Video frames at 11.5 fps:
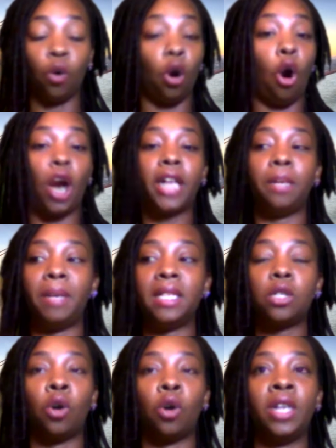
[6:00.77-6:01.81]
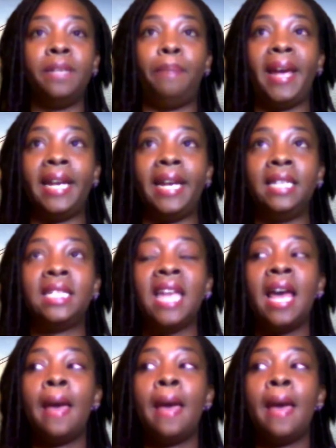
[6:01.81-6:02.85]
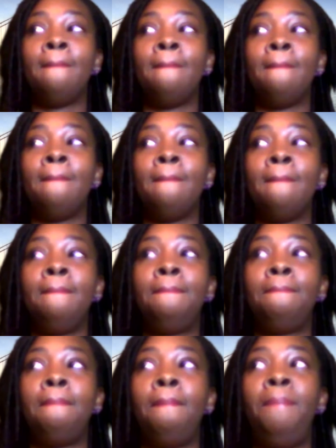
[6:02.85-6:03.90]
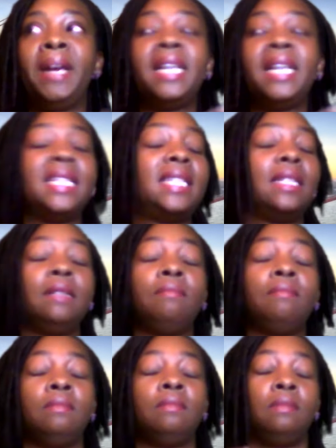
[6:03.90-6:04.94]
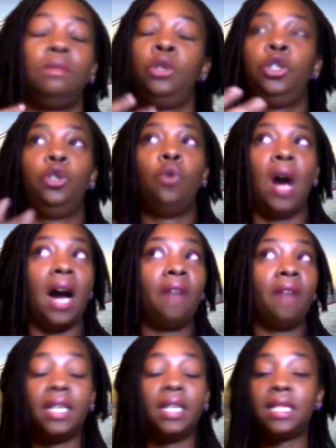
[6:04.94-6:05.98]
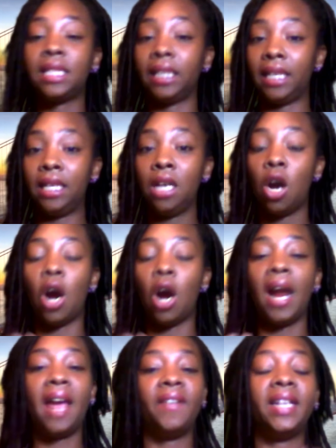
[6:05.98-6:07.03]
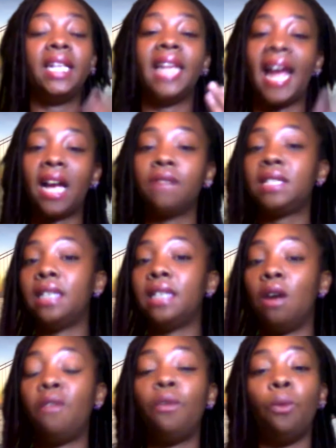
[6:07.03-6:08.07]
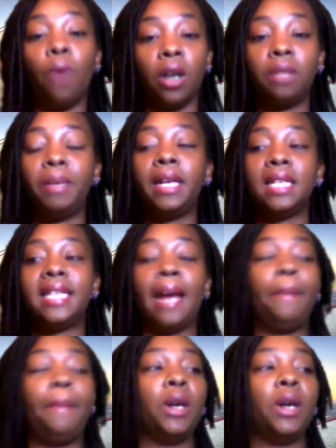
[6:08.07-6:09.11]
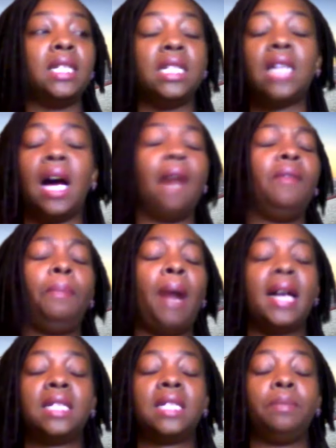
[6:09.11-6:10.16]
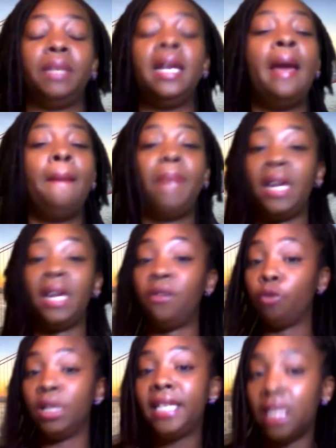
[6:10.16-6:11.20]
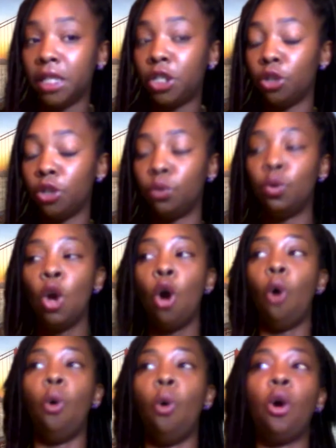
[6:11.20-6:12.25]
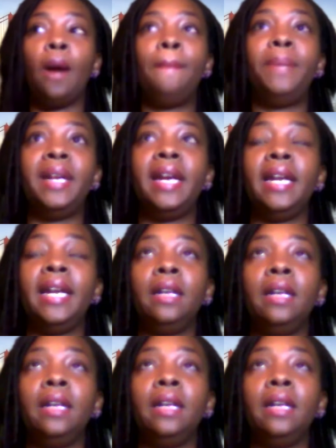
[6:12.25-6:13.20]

or arguments or debates, because you obviously are having a lack of self-worth, because that person is possibly being really good to you, or being